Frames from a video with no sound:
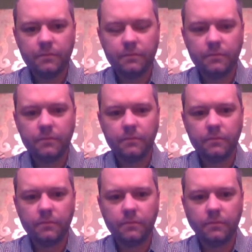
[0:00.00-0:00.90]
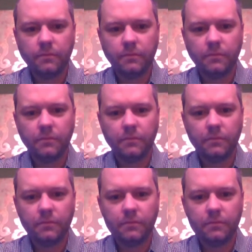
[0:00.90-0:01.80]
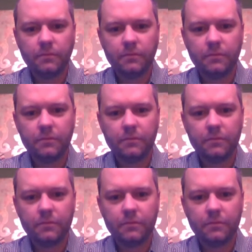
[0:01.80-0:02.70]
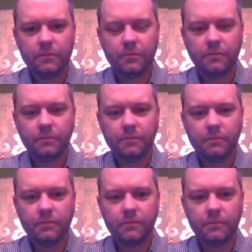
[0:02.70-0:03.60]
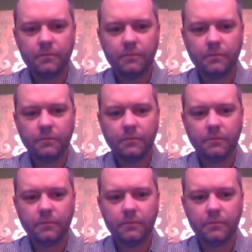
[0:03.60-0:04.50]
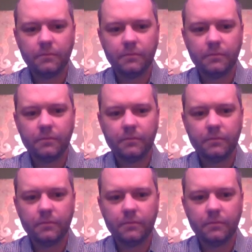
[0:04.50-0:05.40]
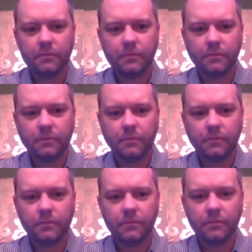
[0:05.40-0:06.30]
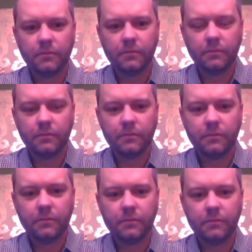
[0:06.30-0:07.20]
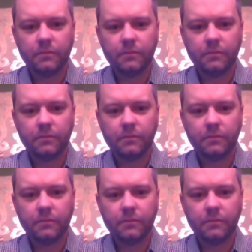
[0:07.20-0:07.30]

The person shown says nothing.